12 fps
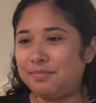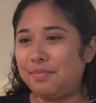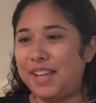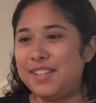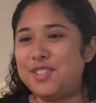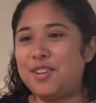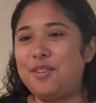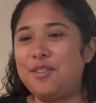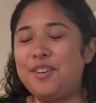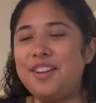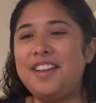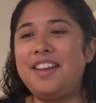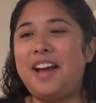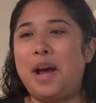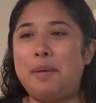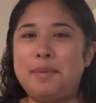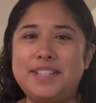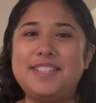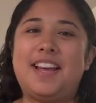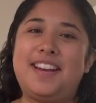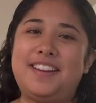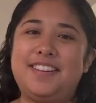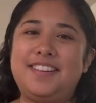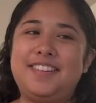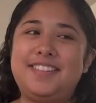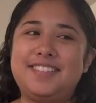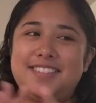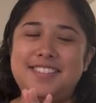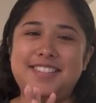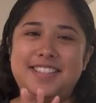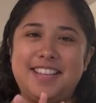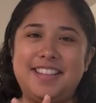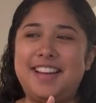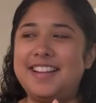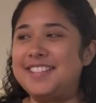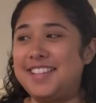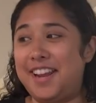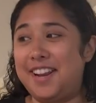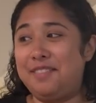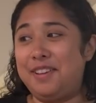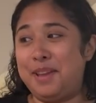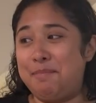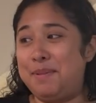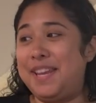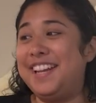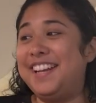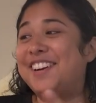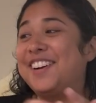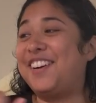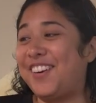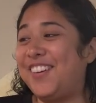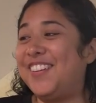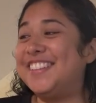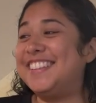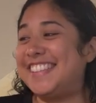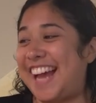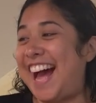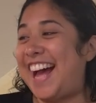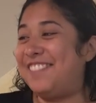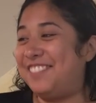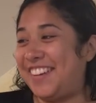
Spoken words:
And so I'm excited to see that side of him being a girl dad.